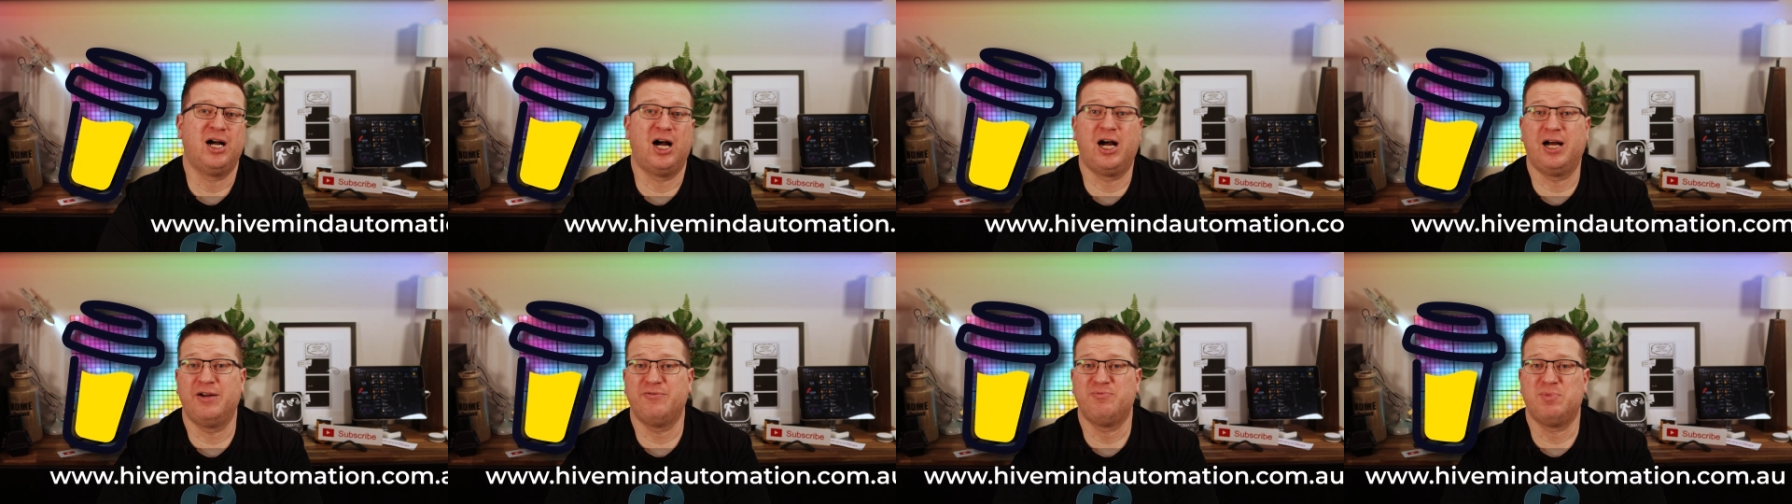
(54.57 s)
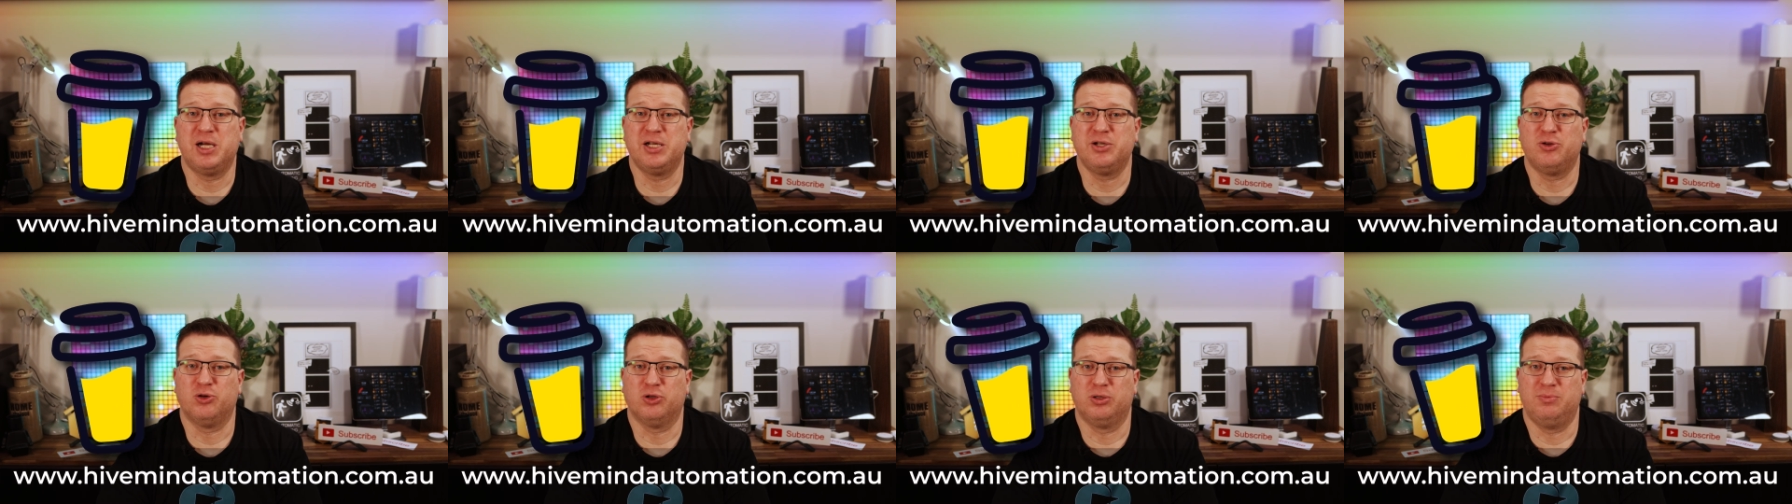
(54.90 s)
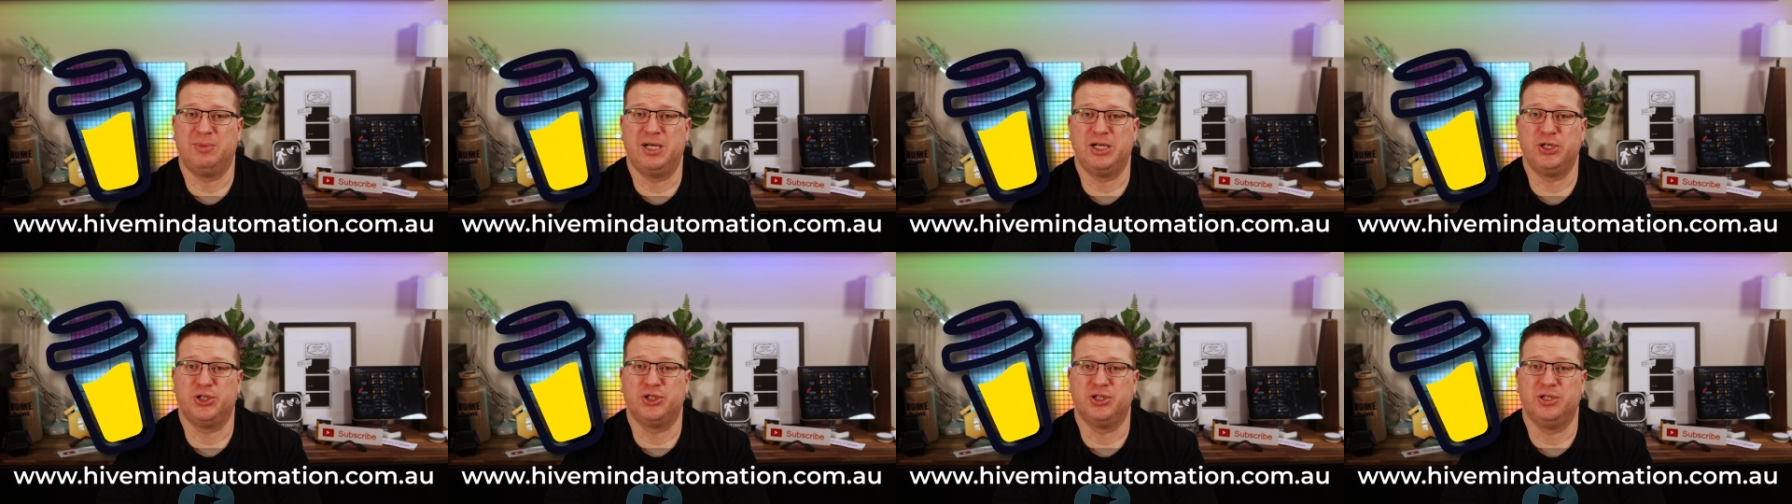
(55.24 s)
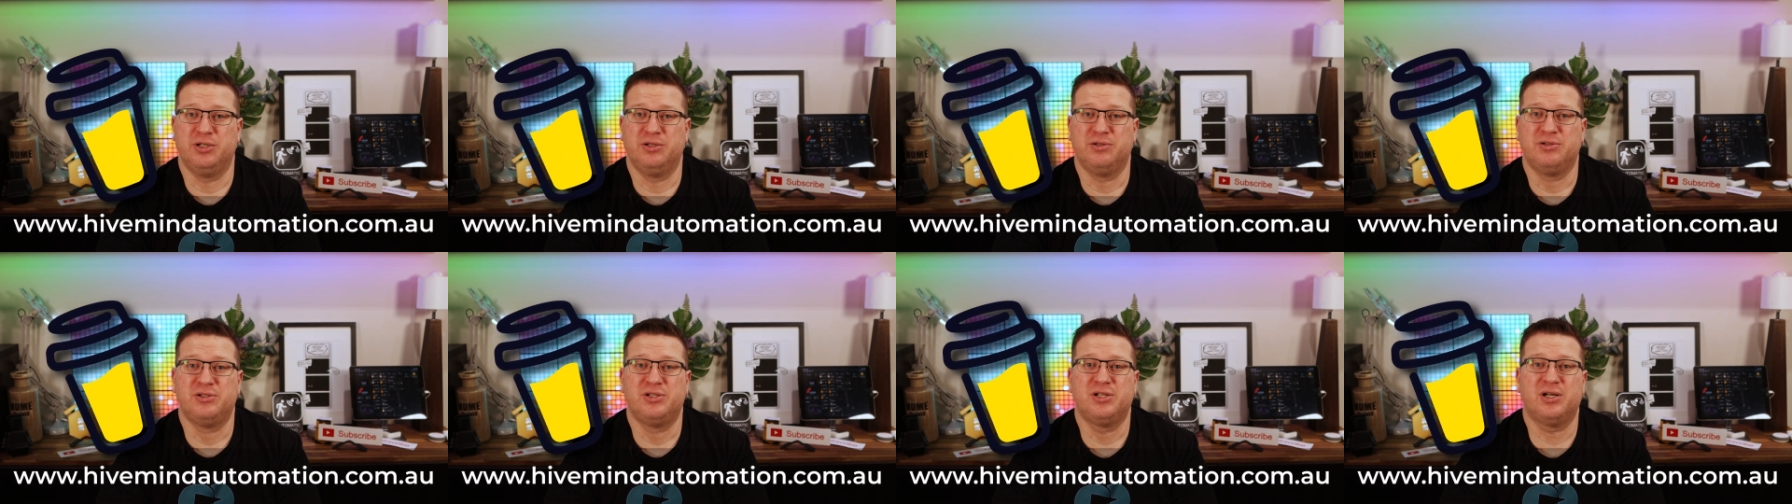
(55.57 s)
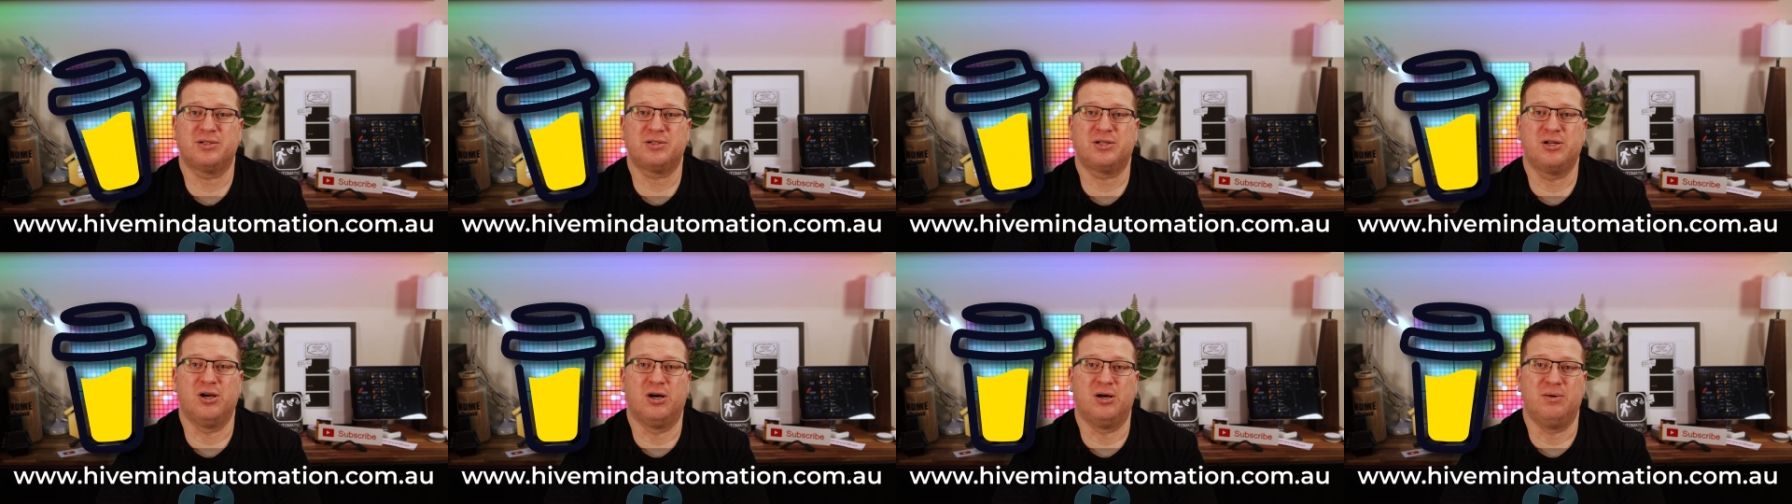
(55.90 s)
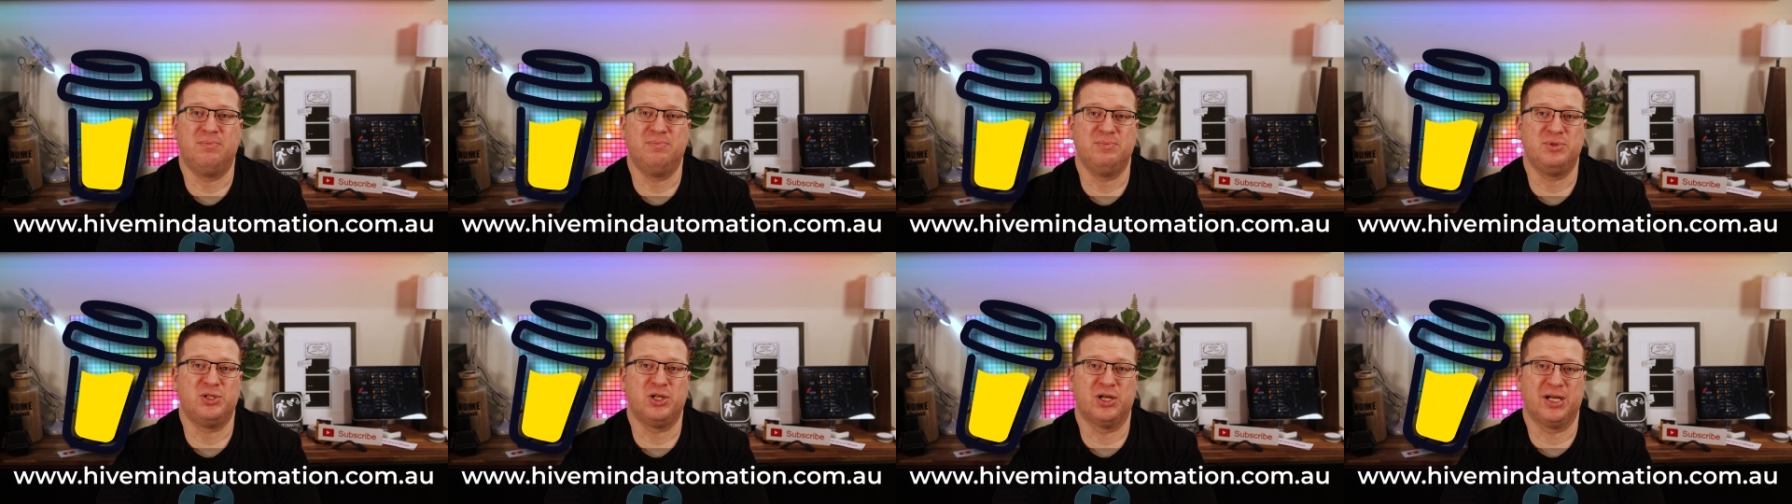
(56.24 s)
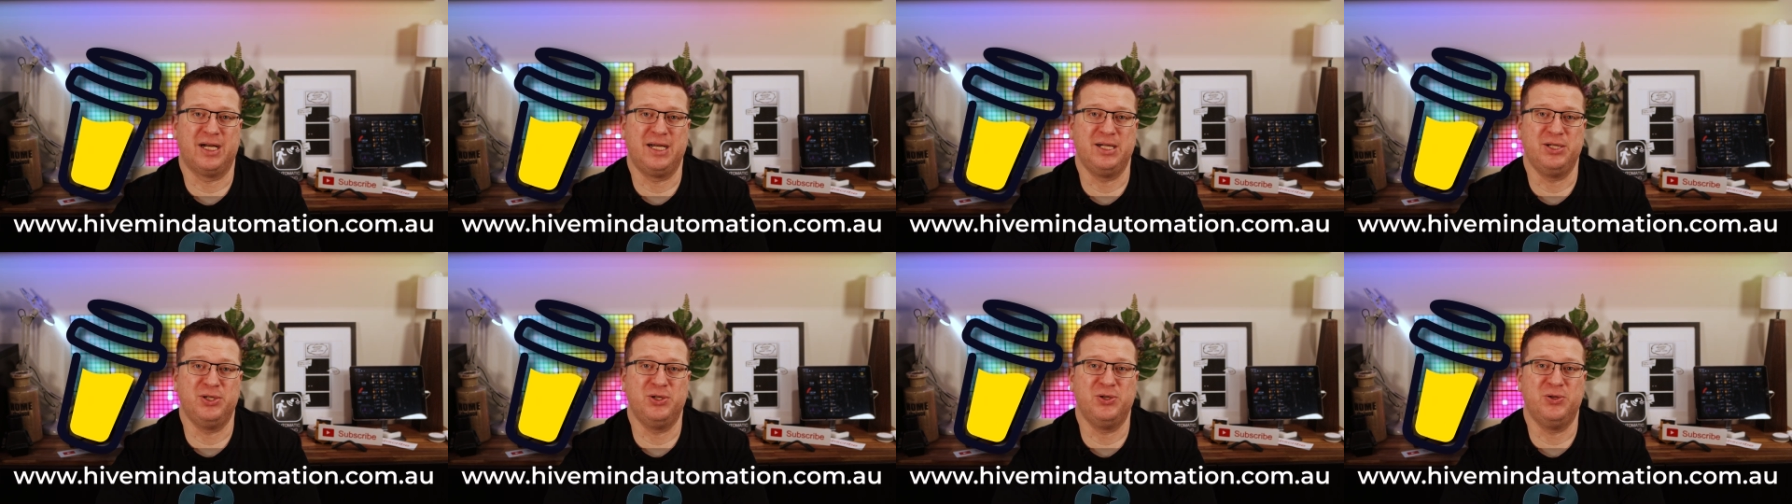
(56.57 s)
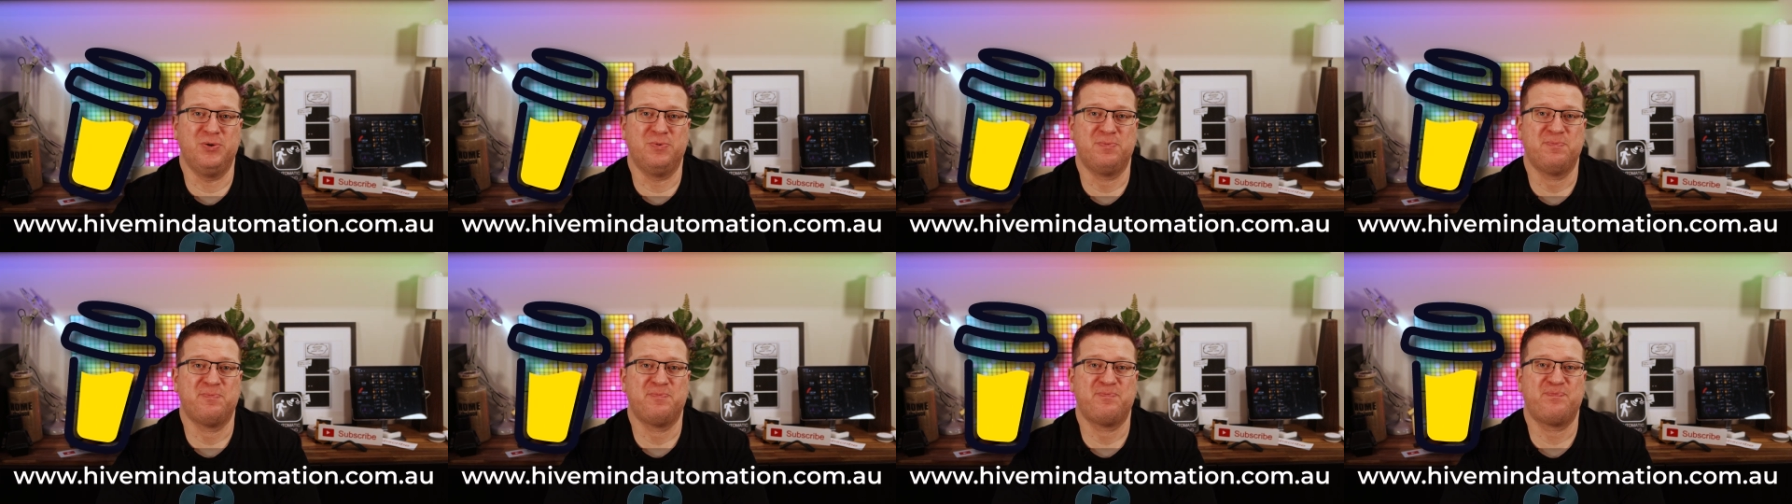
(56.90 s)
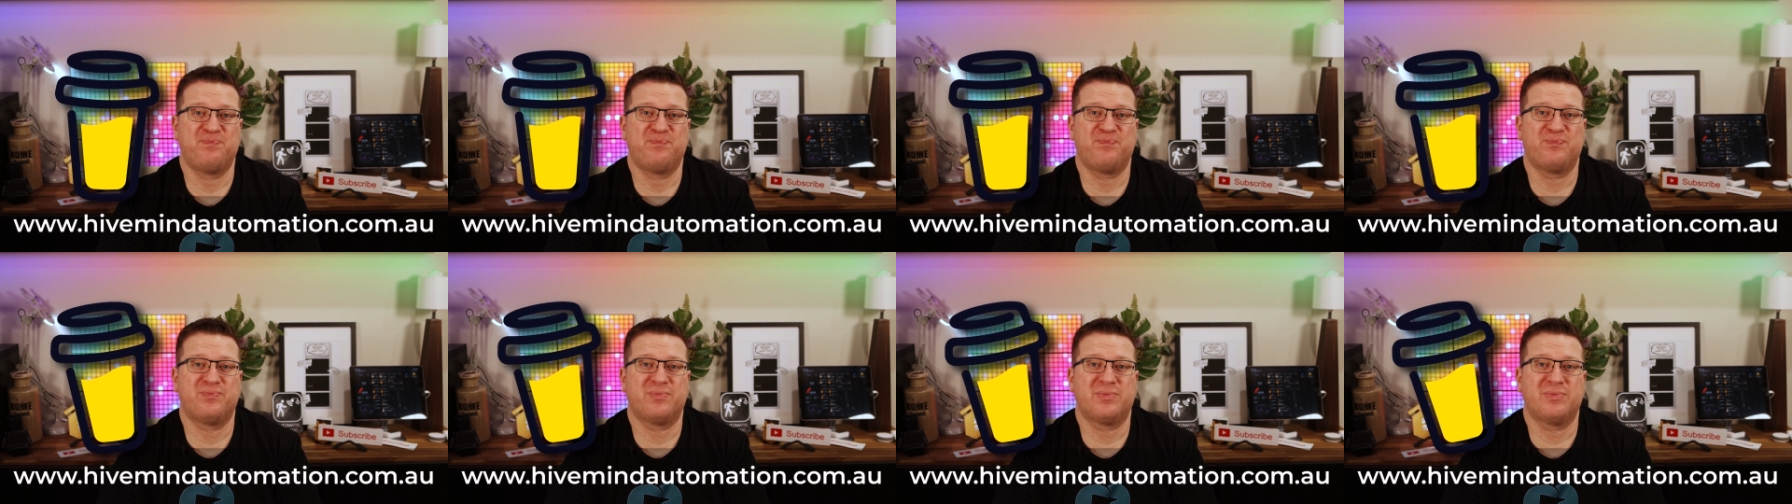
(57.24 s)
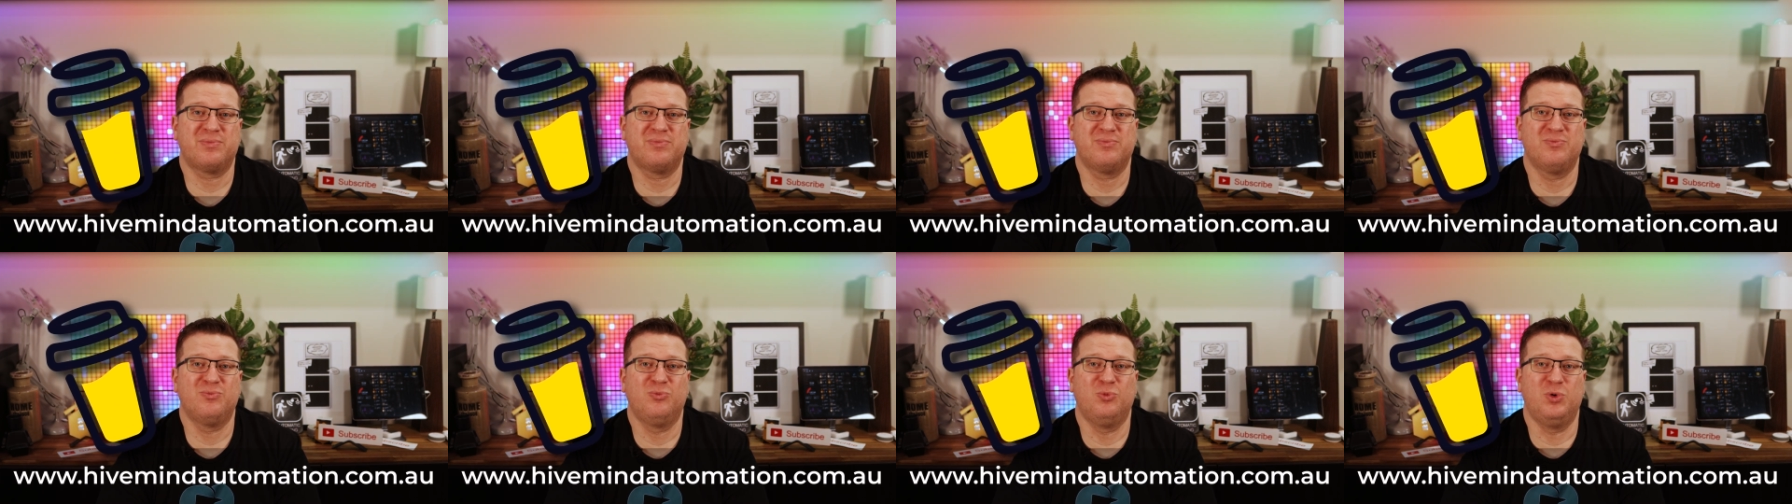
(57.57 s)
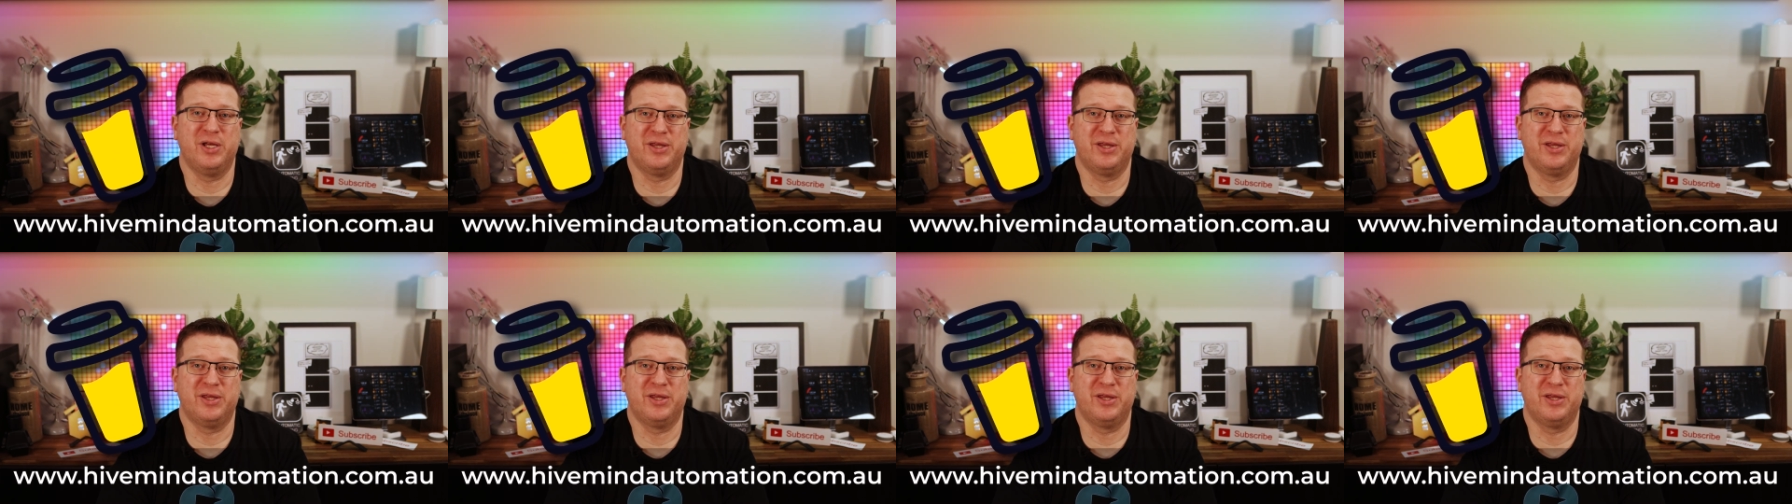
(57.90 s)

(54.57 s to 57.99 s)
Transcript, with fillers: hivemindautomation.com.au.